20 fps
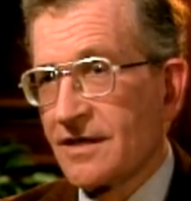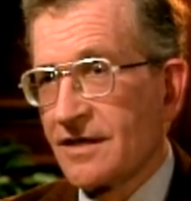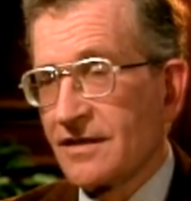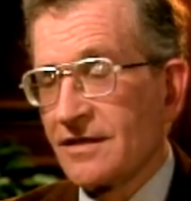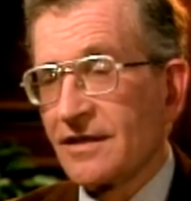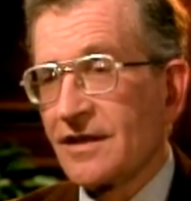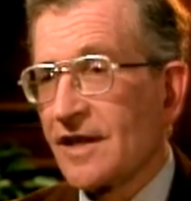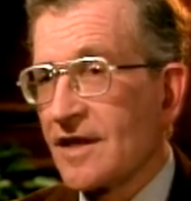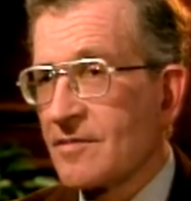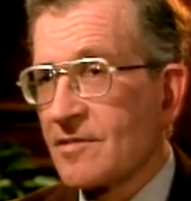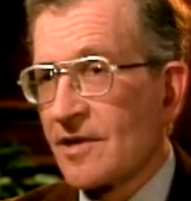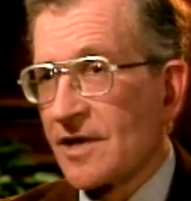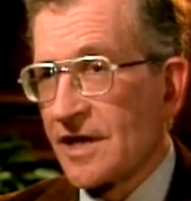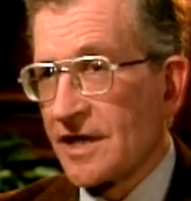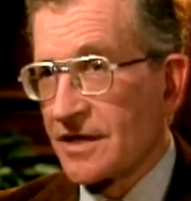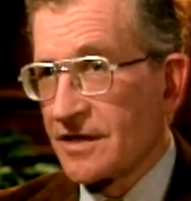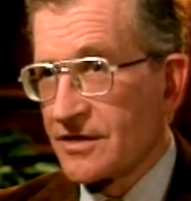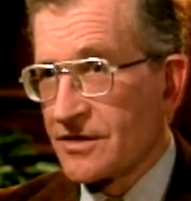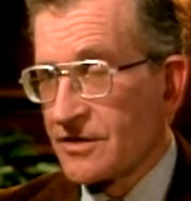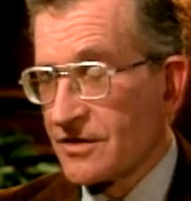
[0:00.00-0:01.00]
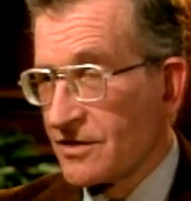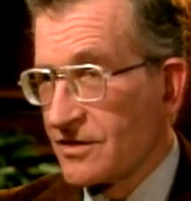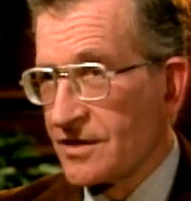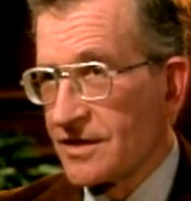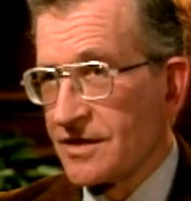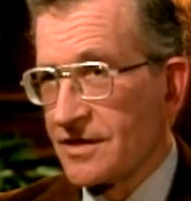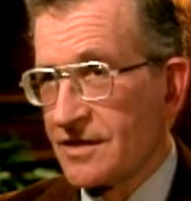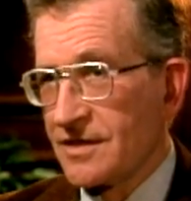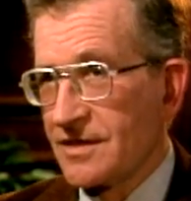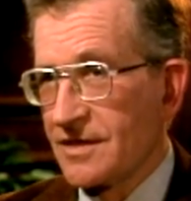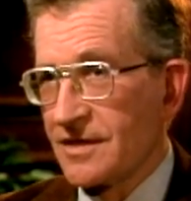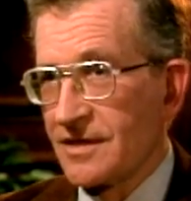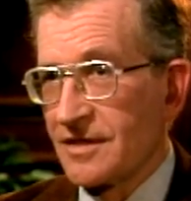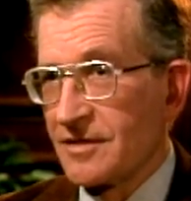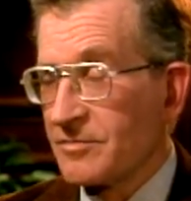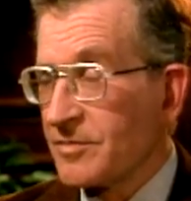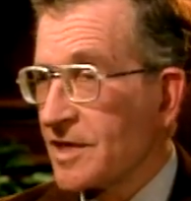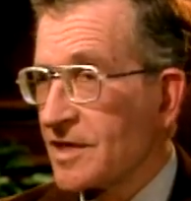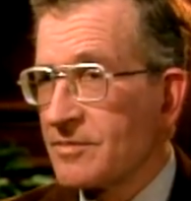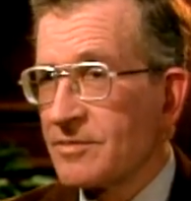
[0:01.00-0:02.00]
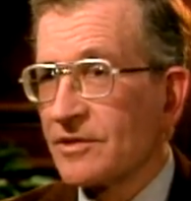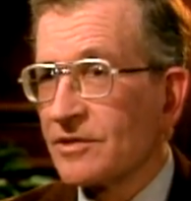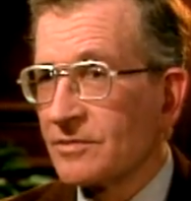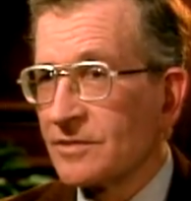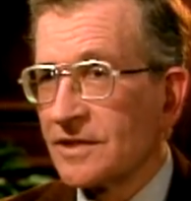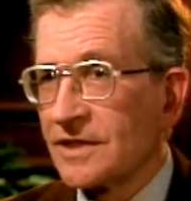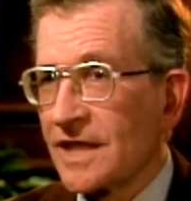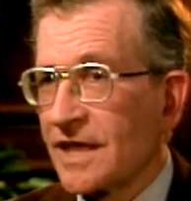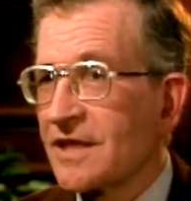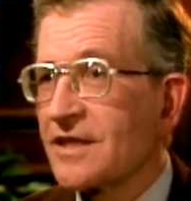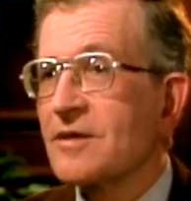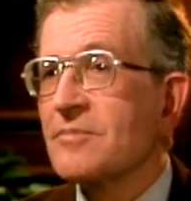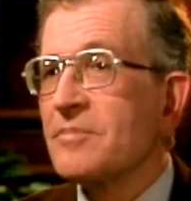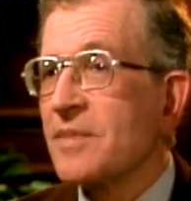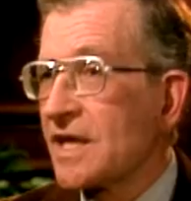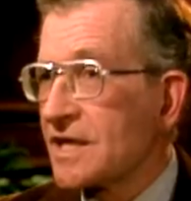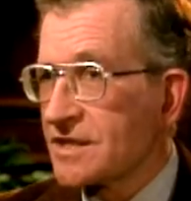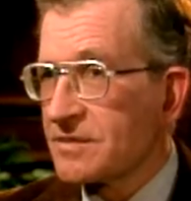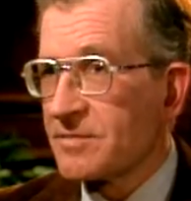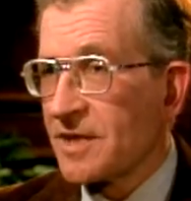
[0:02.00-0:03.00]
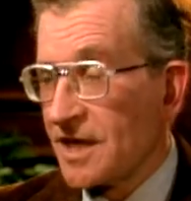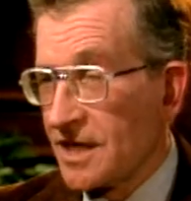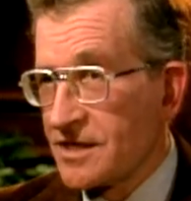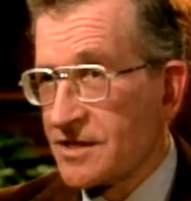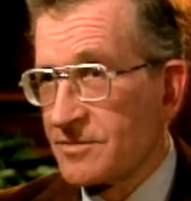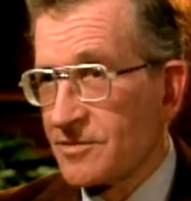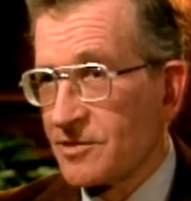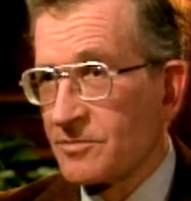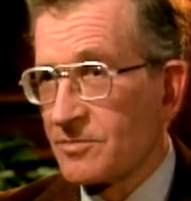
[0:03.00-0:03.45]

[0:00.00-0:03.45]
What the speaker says: laboring so that people will get the best possible